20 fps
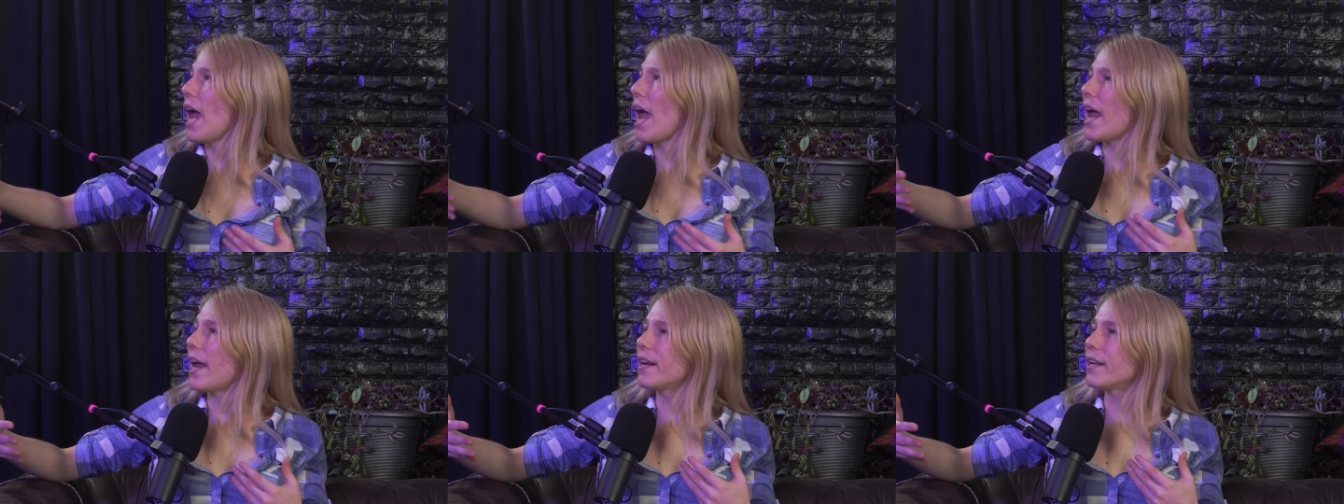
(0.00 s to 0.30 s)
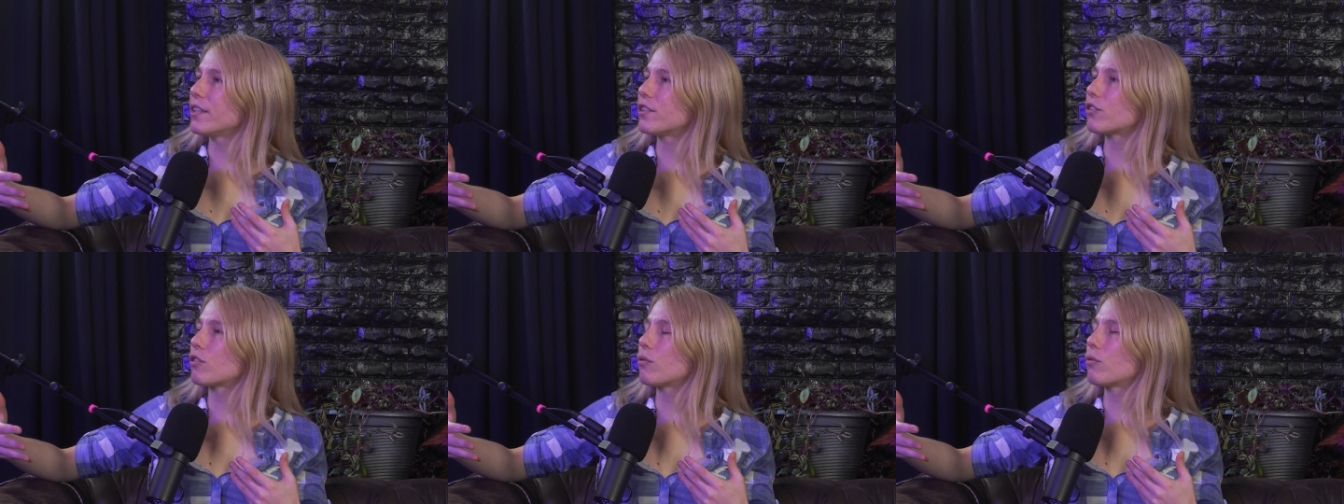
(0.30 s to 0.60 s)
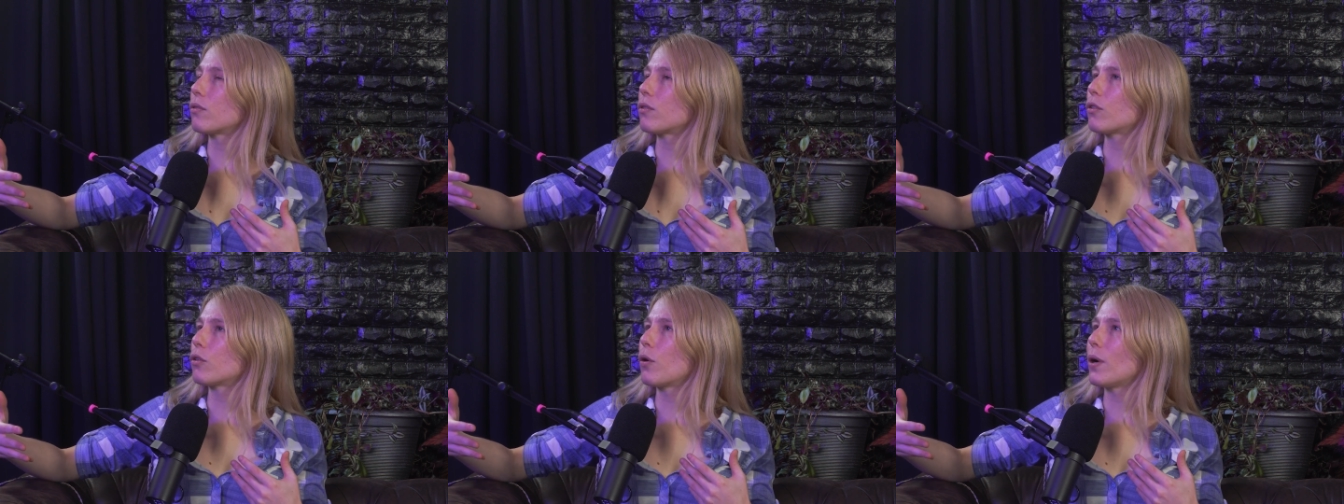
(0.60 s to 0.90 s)
And it's
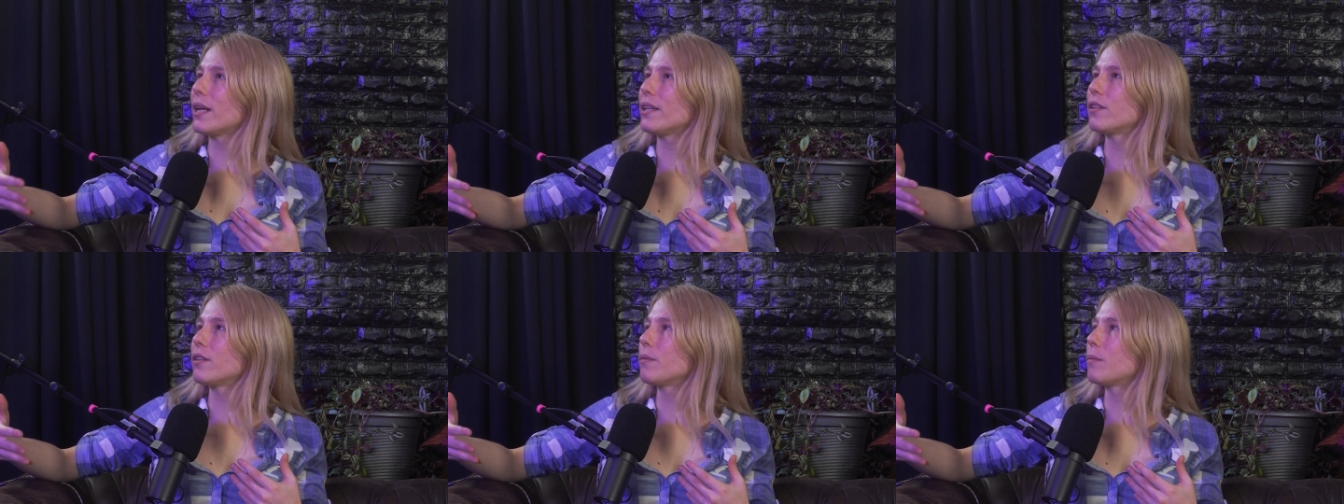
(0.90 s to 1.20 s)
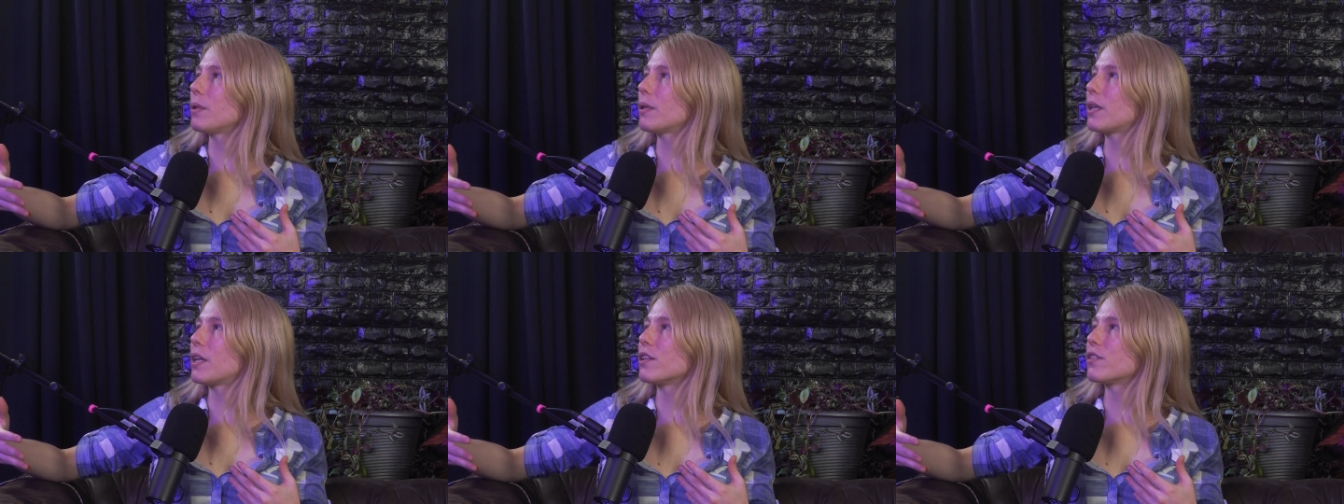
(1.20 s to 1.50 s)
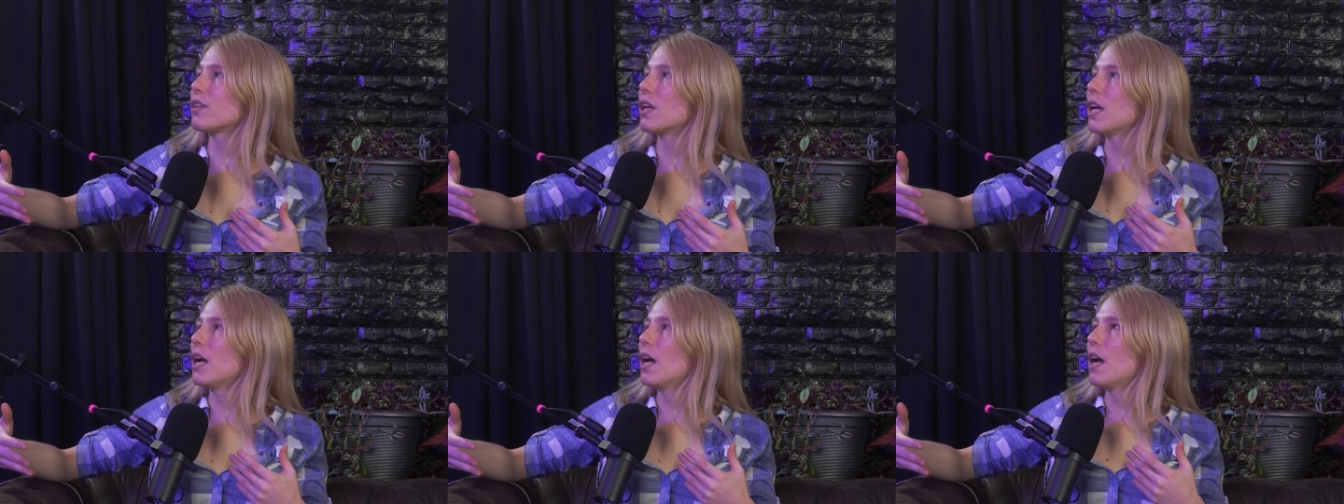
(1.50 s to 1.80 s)
crazy to me
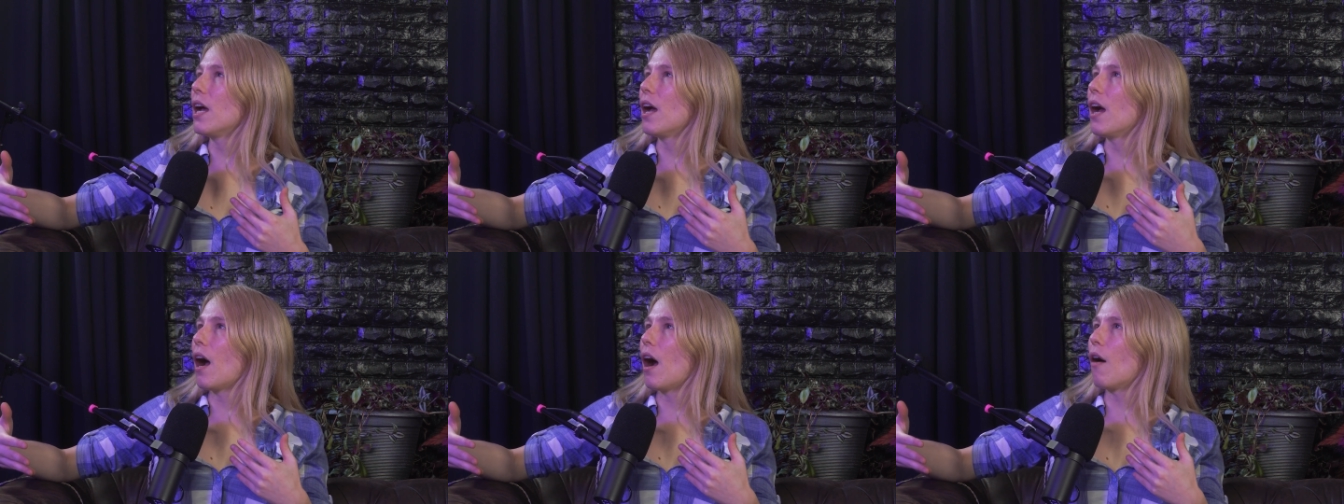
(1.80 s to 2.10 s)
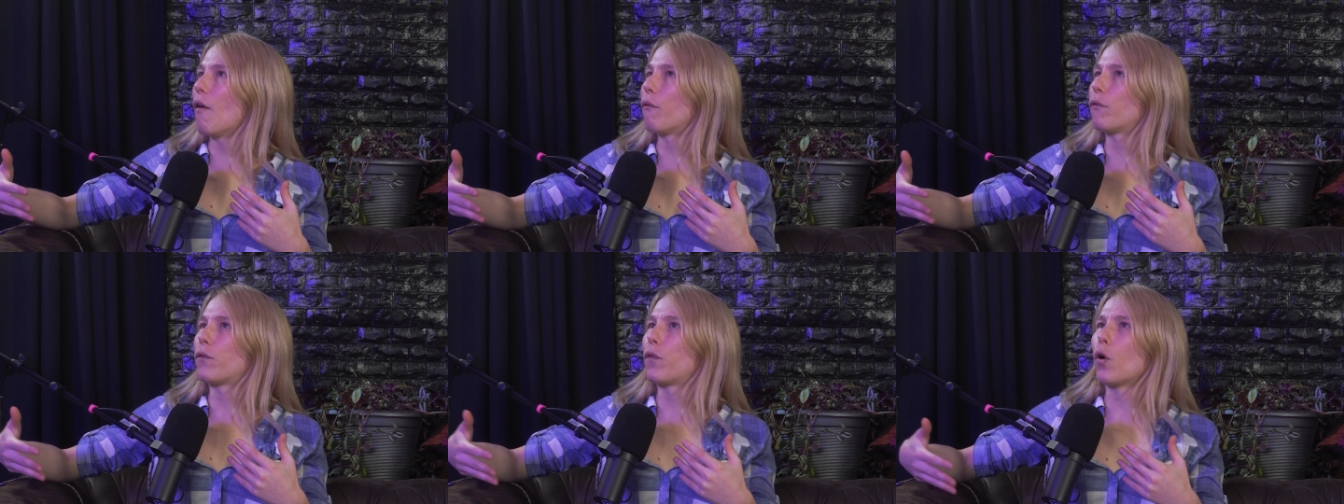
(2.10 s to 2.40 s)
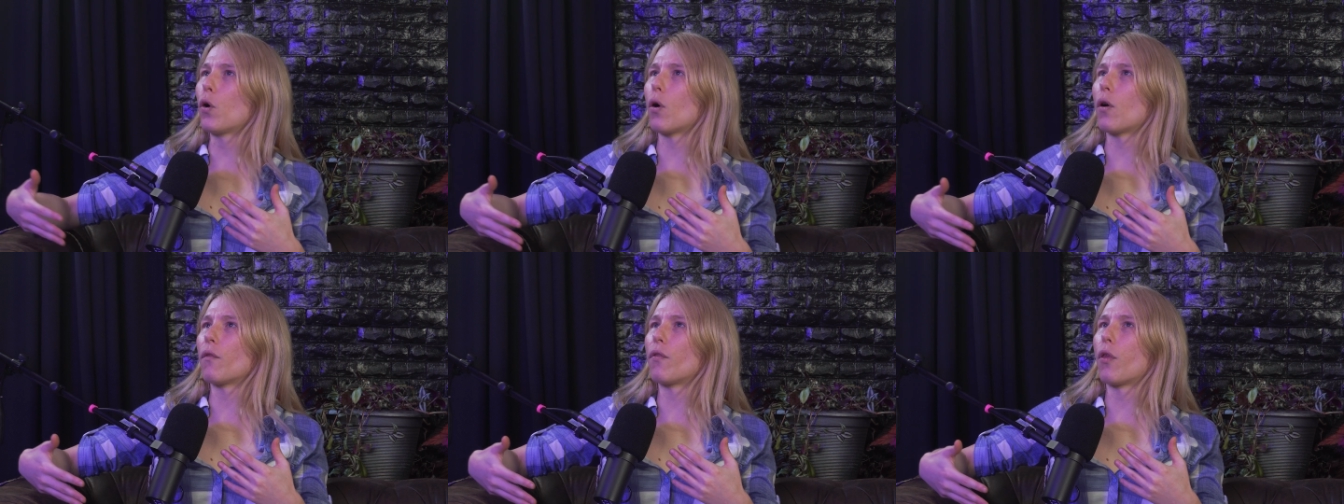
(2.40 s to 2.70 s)
because
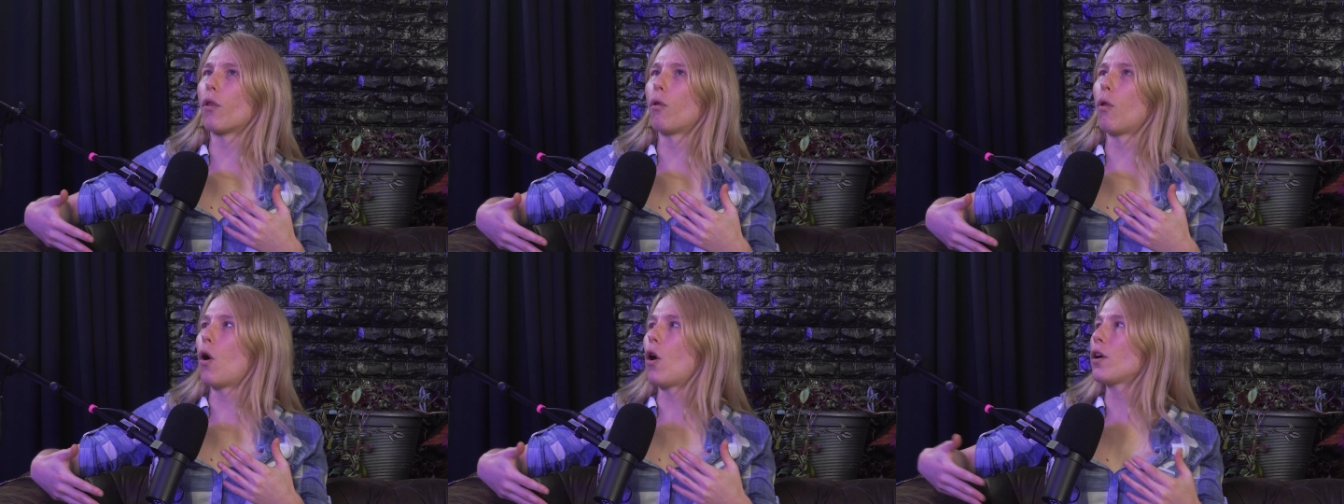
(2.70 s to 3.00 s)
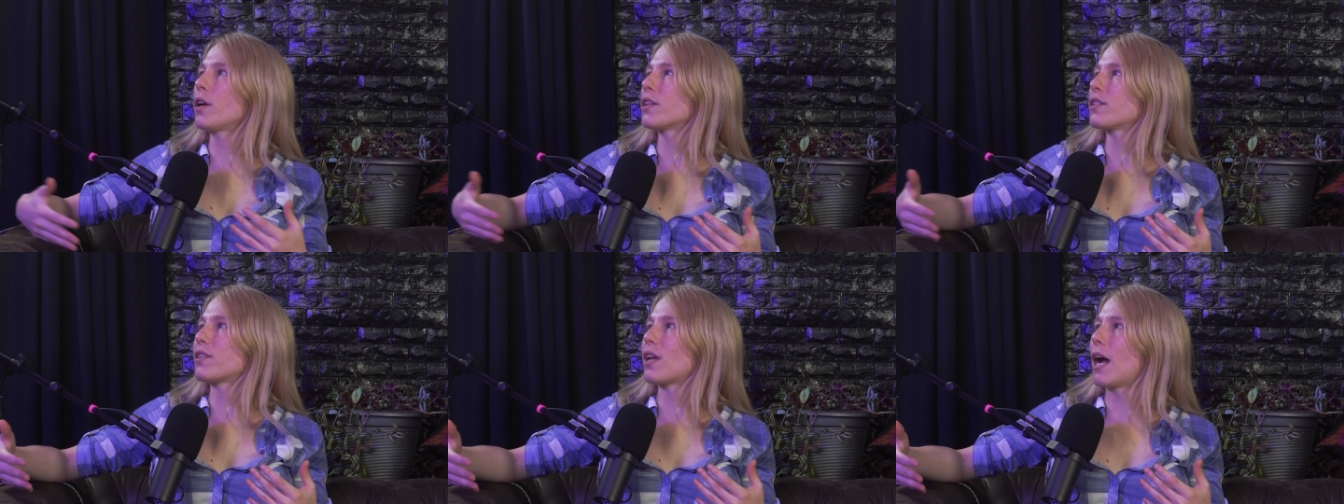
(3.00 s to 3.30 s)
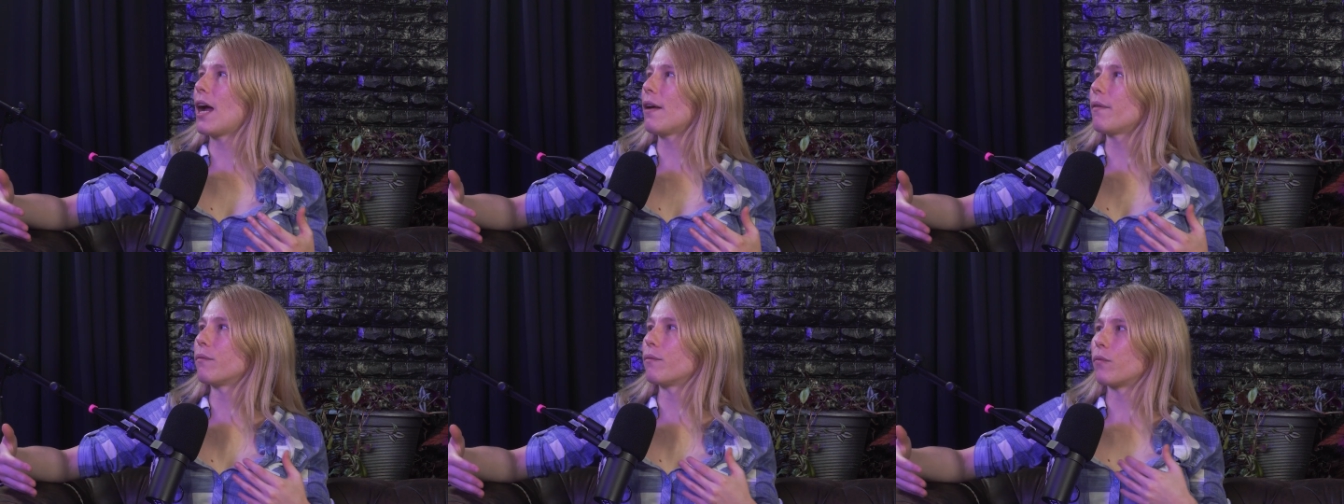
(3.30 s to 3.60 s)
for the longest
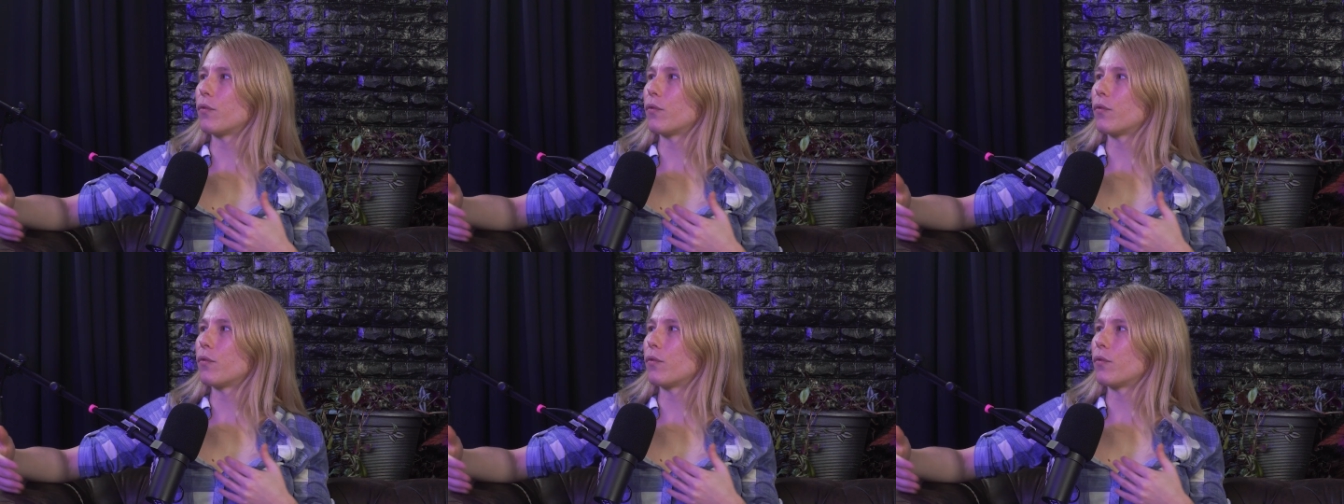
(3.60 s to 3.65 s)
time,